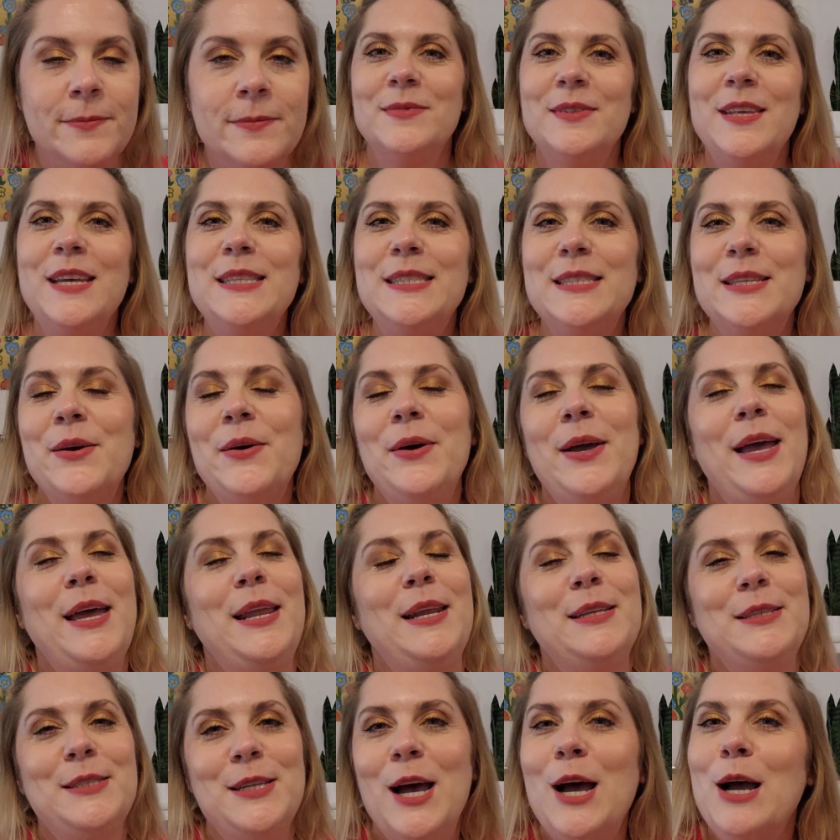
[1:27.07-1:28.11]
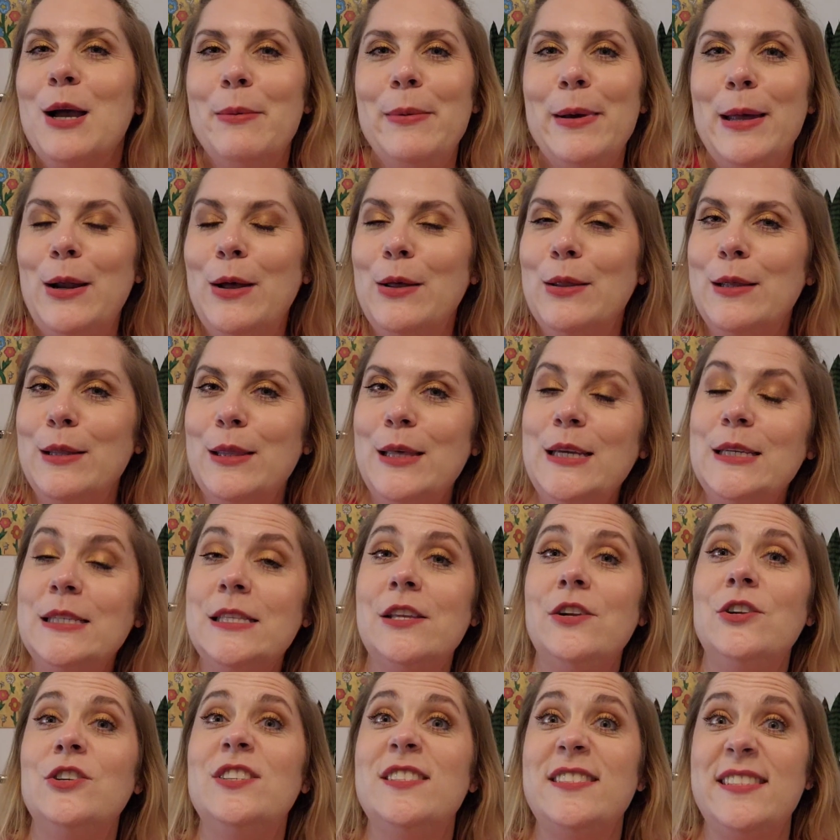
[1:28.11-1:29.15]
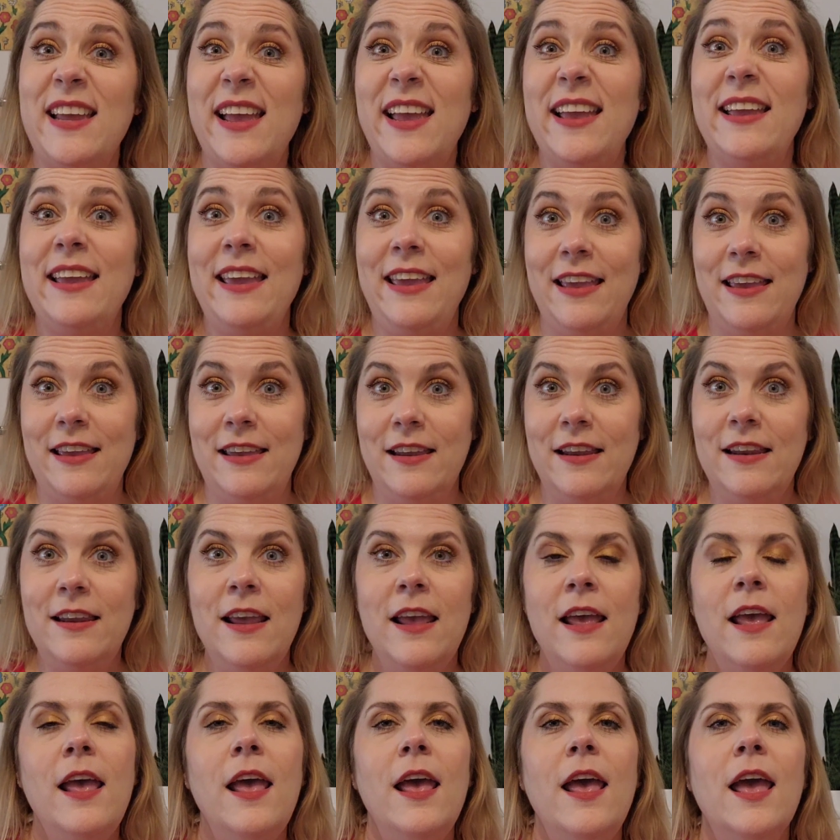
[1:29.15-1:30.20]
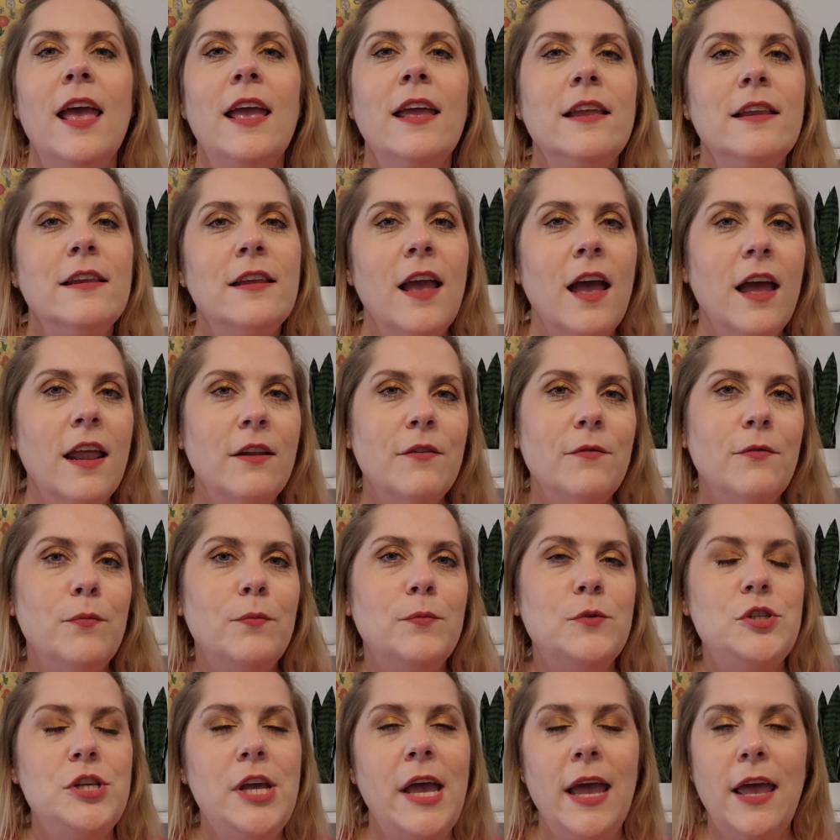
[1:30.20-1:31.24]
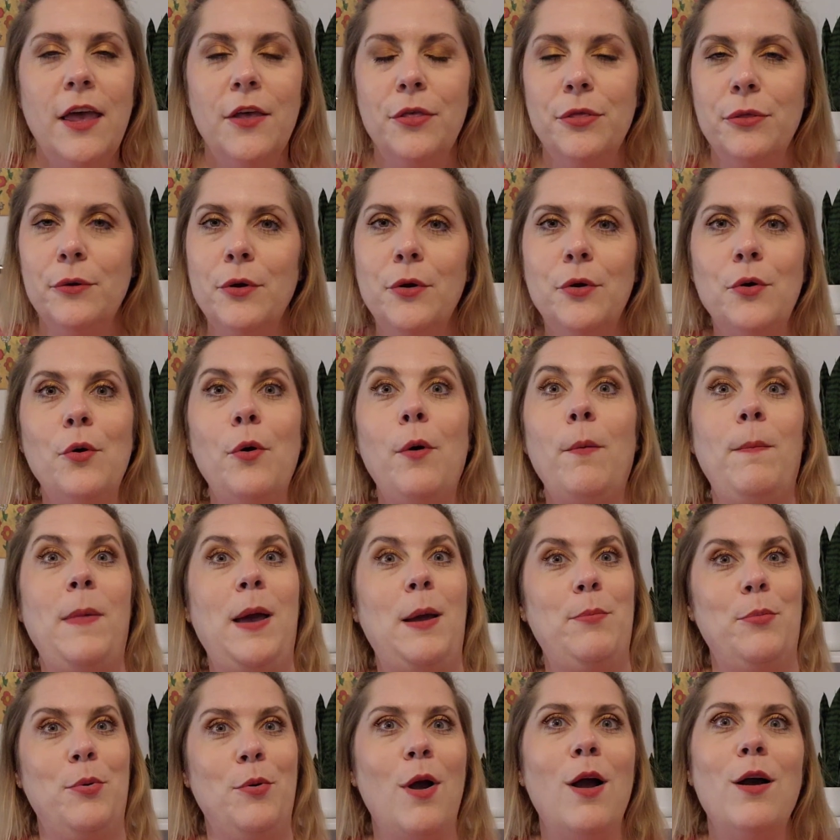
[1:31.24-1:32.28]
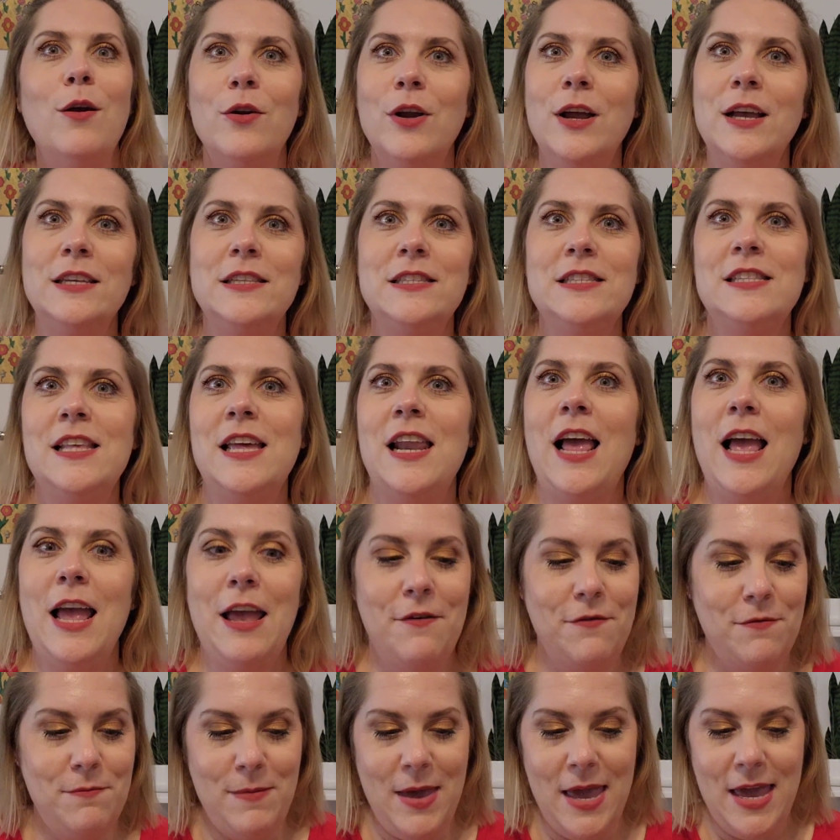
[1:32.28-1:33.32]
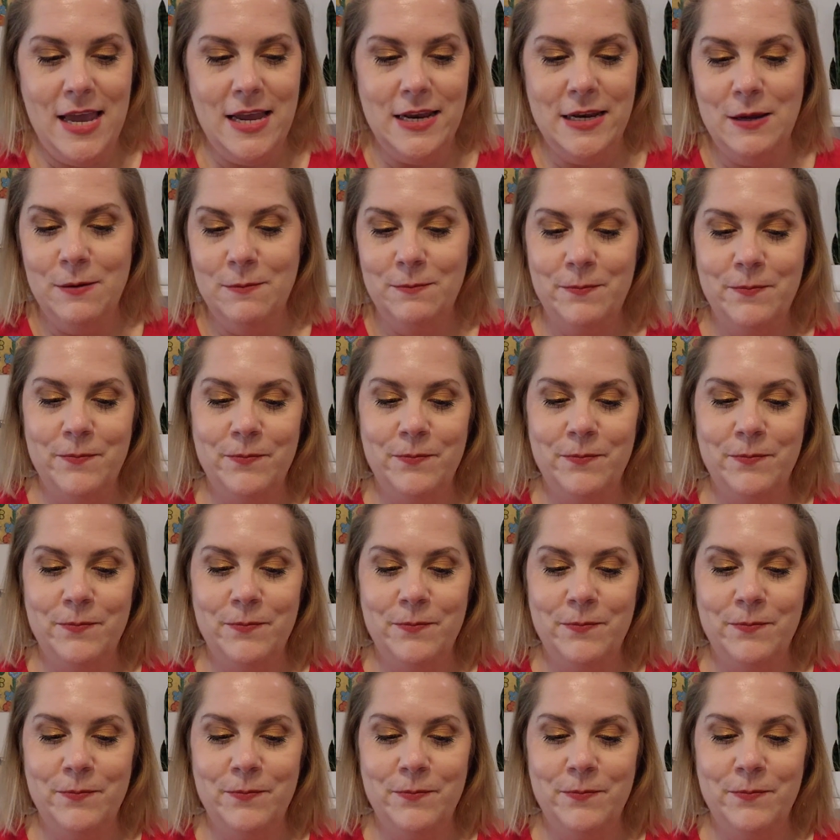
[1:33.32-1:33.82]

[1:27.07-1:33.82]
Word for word: Let's go ahead and talk about all the things that are staying in and kind of check through my progress that I have made.